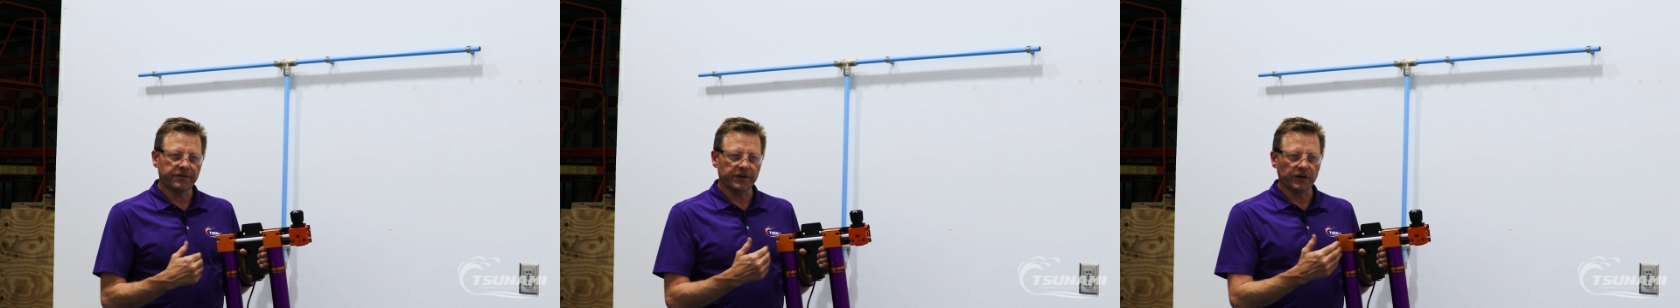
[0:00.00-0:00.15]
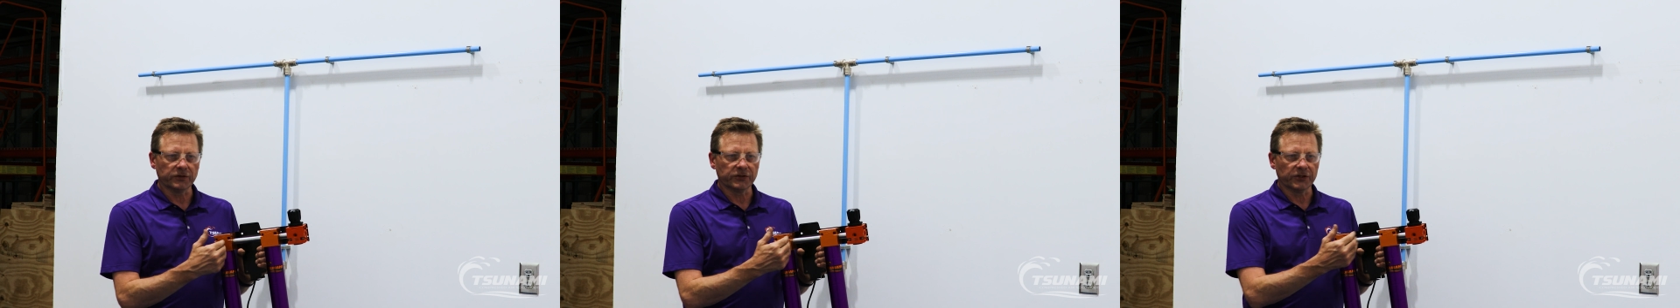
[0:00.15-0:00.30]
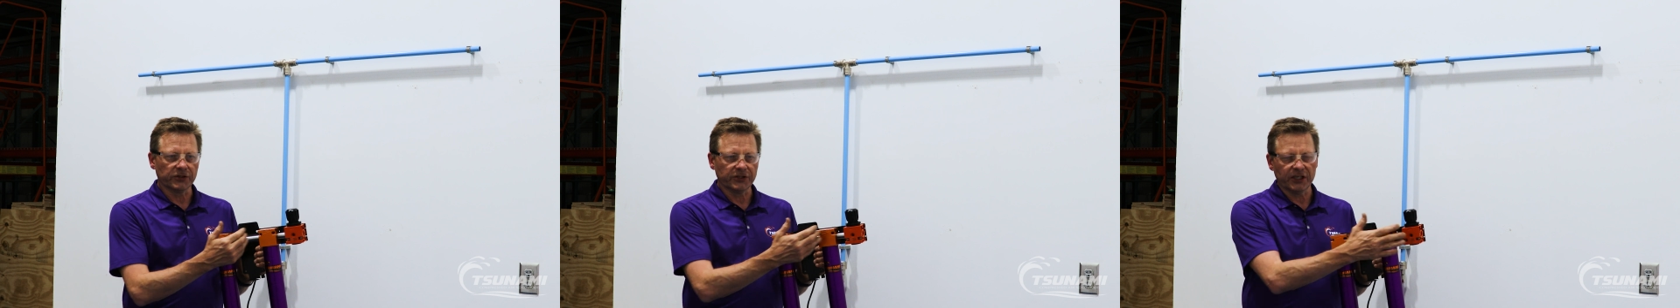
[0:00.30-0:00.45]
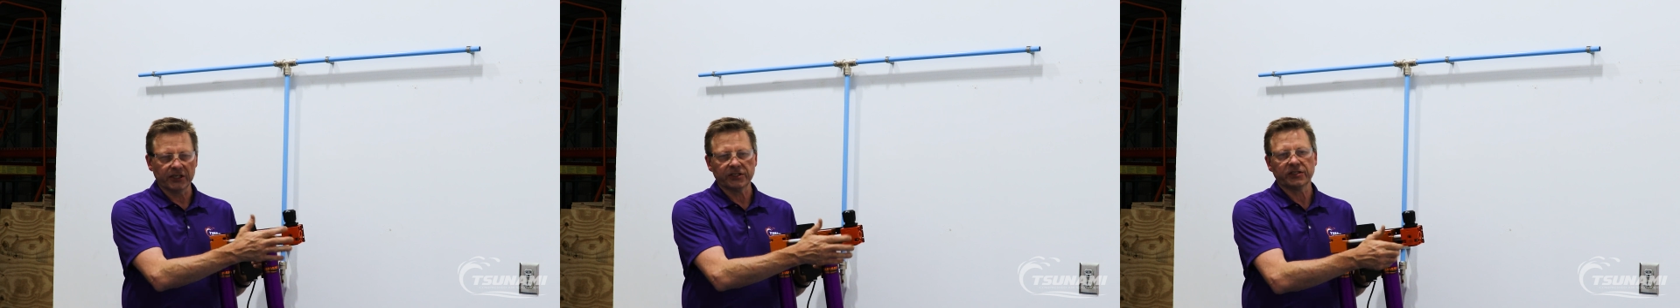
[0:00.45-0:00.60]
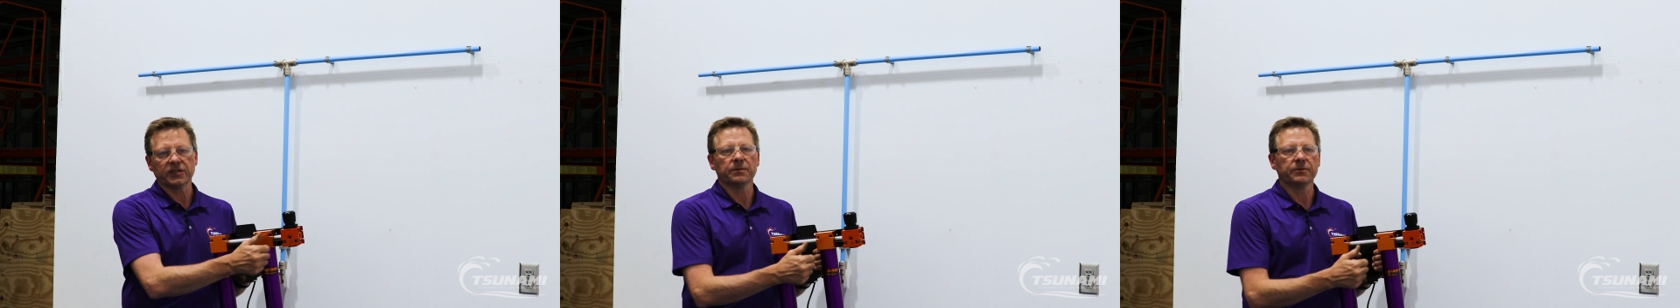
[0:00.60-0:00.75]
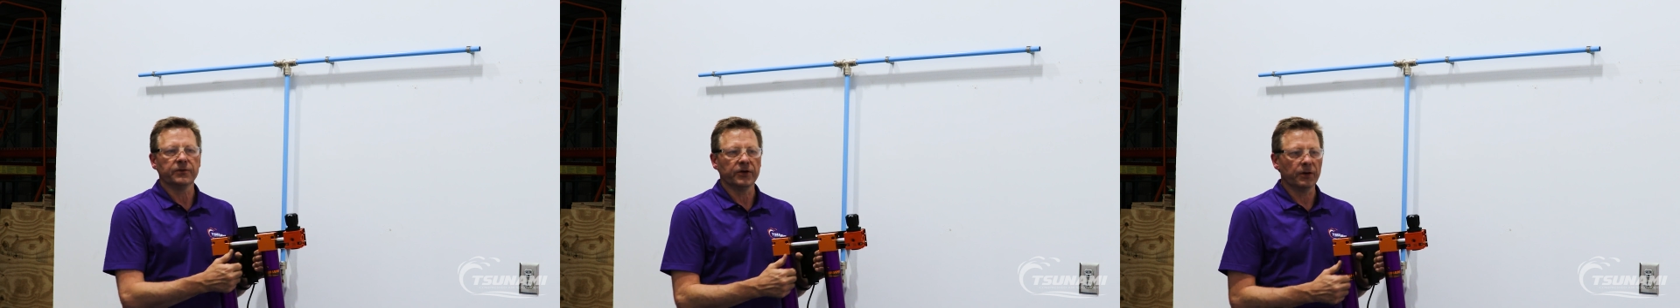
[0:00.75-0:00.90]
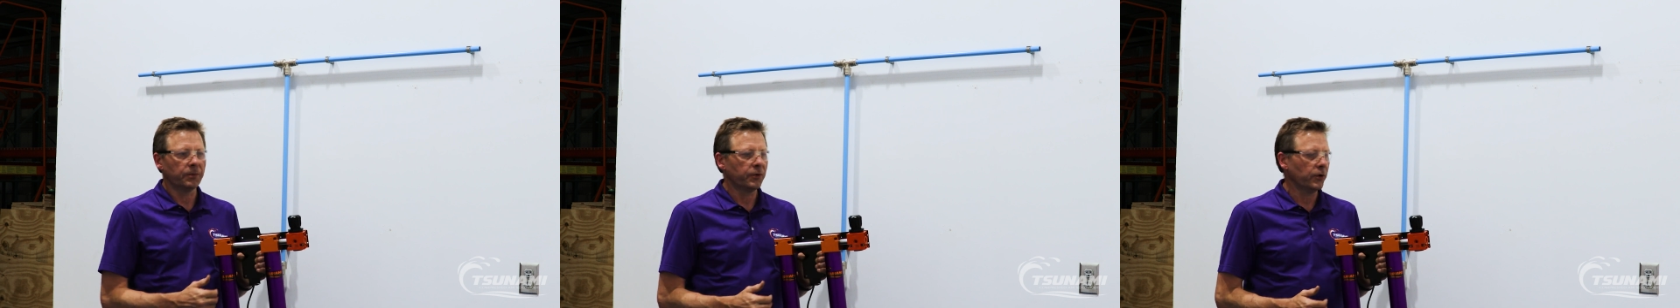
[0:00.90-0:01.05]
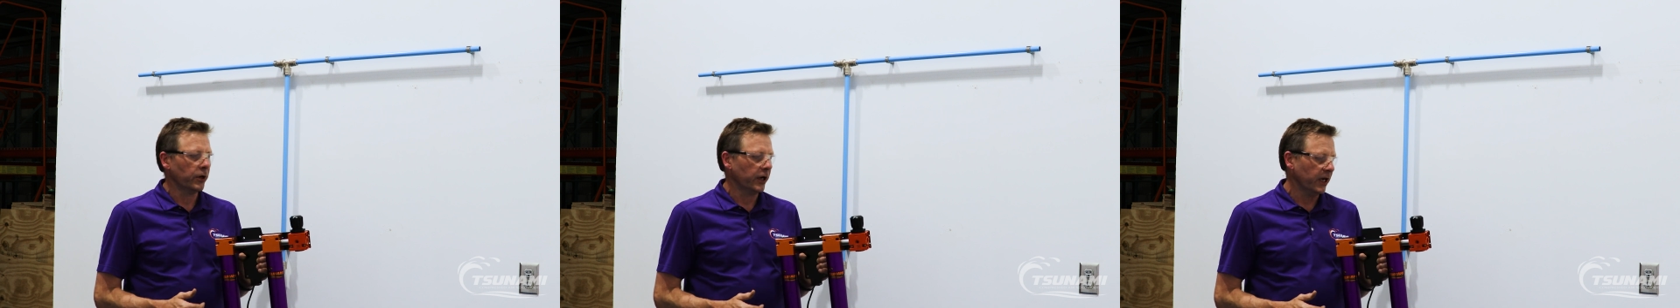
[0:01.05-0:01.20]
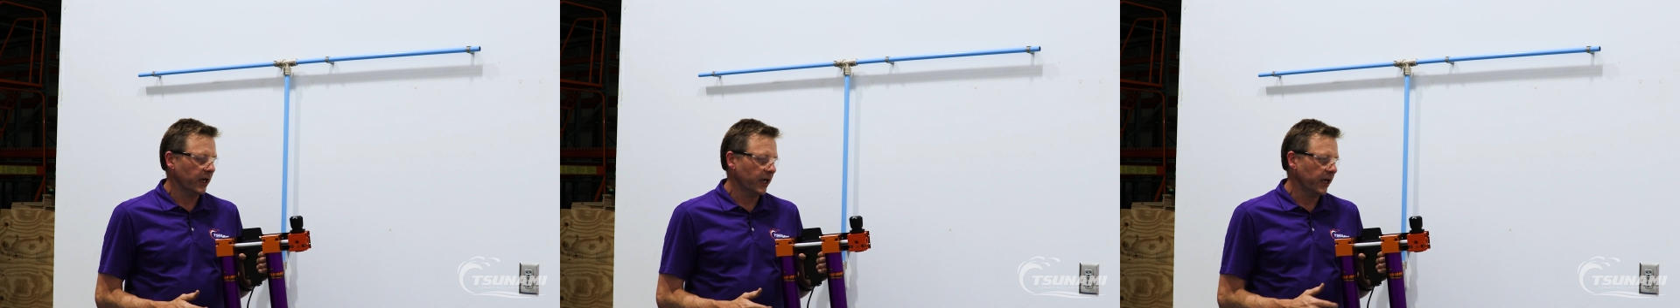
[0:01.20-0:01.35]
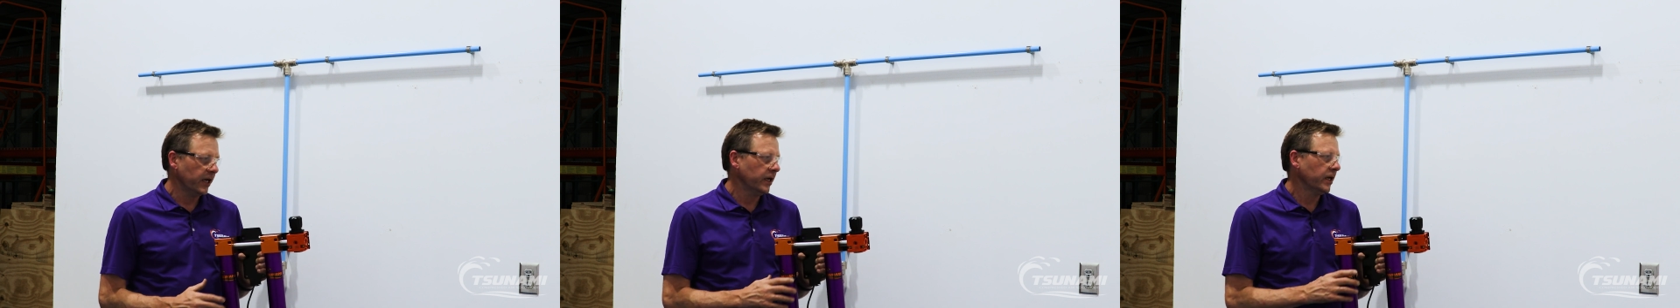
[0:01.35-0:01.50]
filter system you're
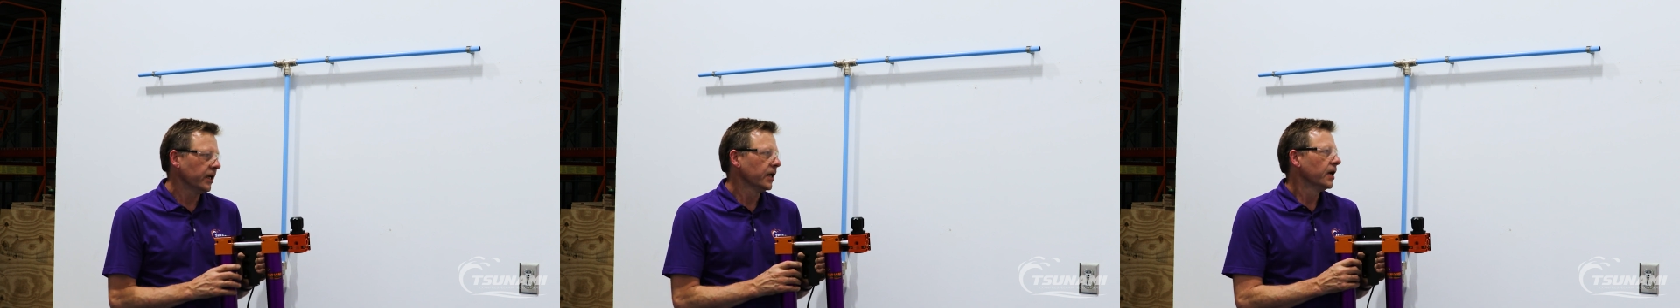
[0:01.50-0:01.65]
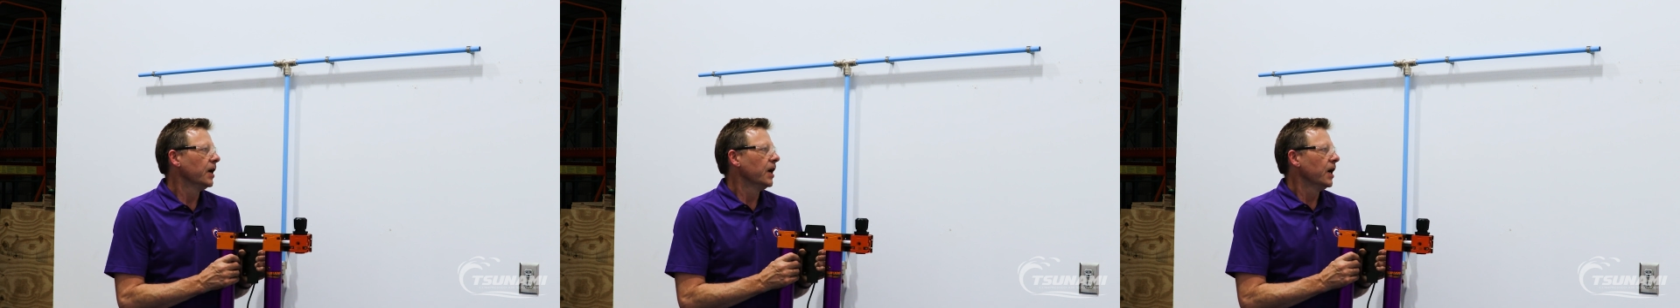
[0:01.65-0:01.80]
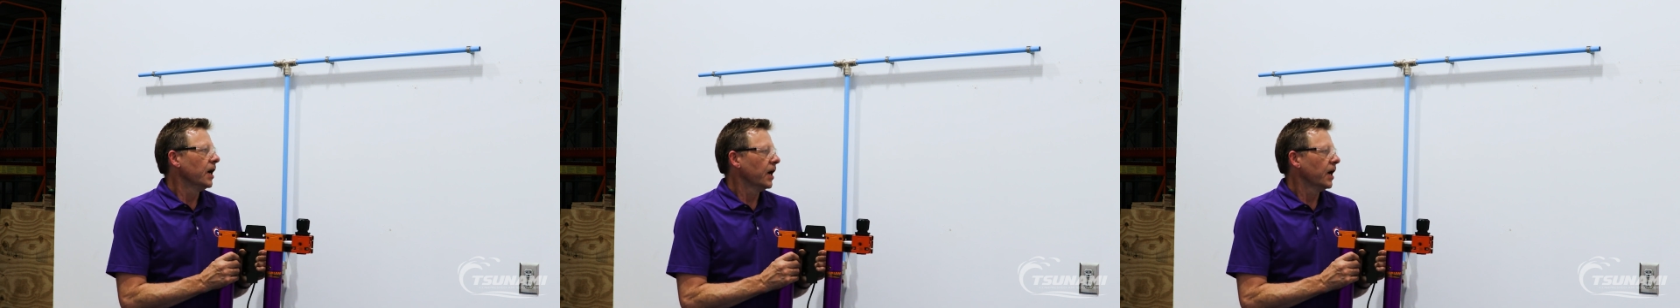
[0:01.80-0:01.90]
putting in.